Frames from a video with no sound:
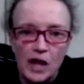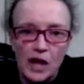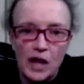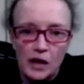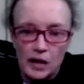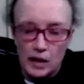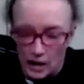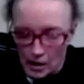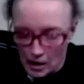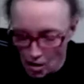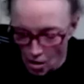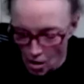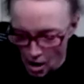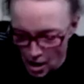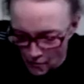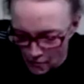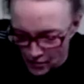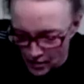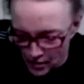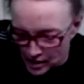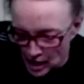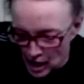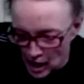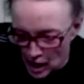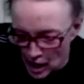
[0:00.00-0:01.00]

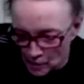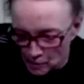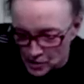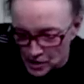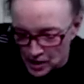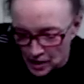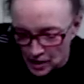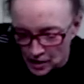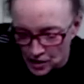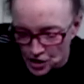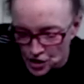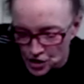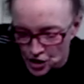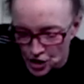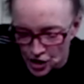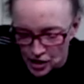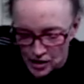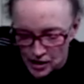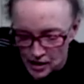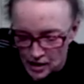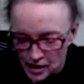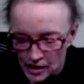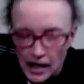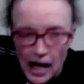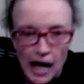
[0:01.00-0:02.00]
oftentimes it's
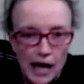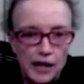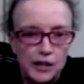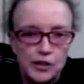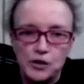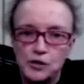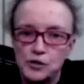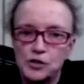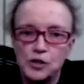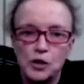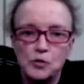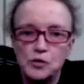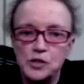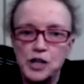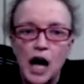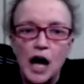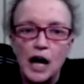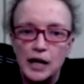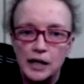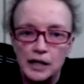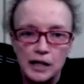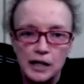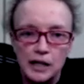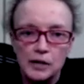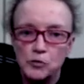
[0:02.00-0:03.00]
just that they're so
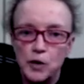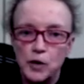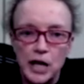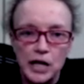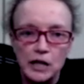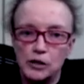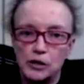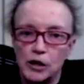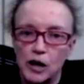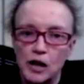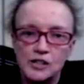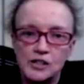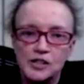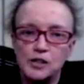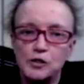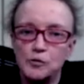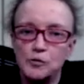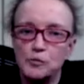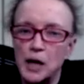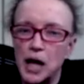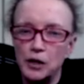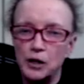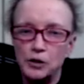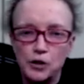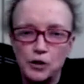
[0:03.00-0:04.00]
tiny, weight loss, they're
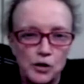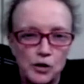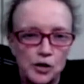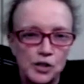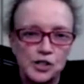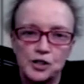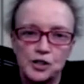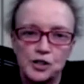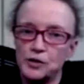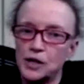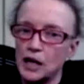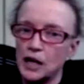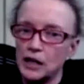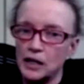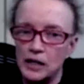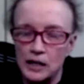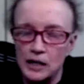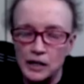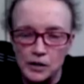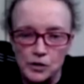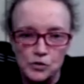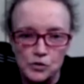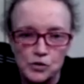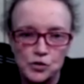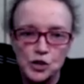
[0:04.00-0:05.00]
malnourished, they're not getting
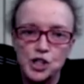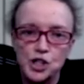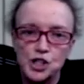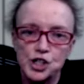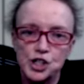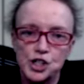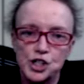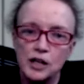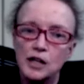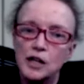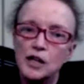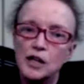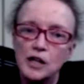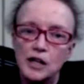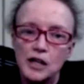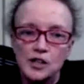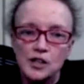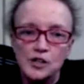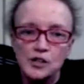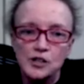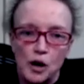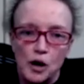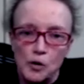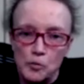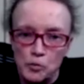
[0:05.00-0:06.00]
nutrition. So
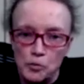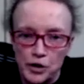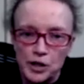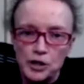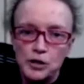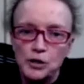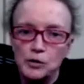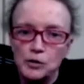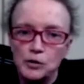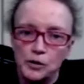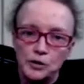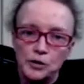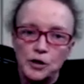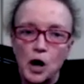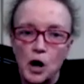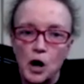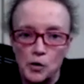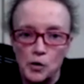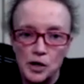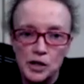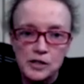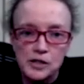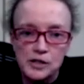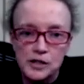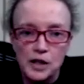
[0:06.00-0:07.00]
a breeder will
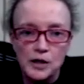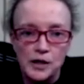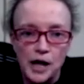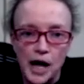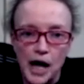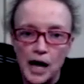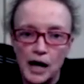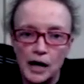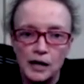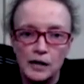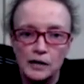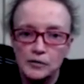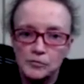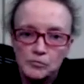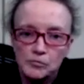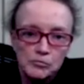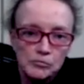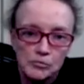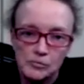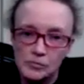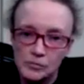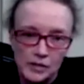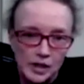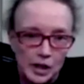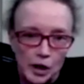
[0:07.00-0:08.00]
notice that, you
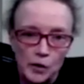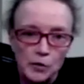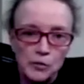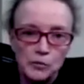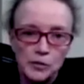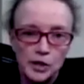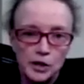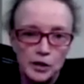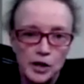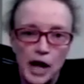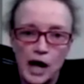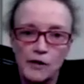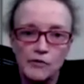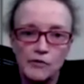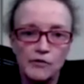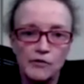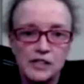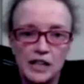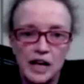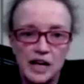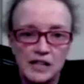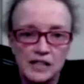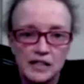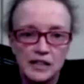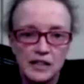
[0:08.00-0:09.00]
know, they're half the size of
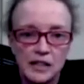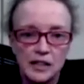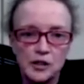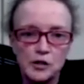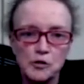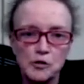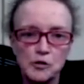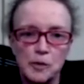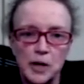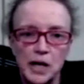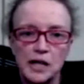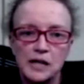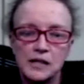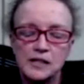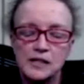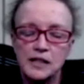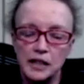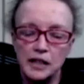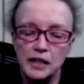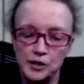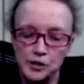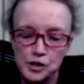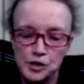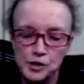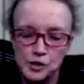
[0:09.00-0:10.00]
the litter mates and
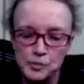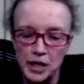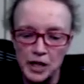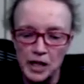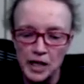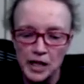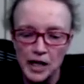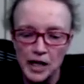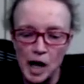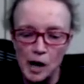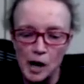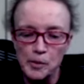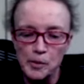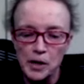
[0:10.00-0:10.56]
they're spitting up.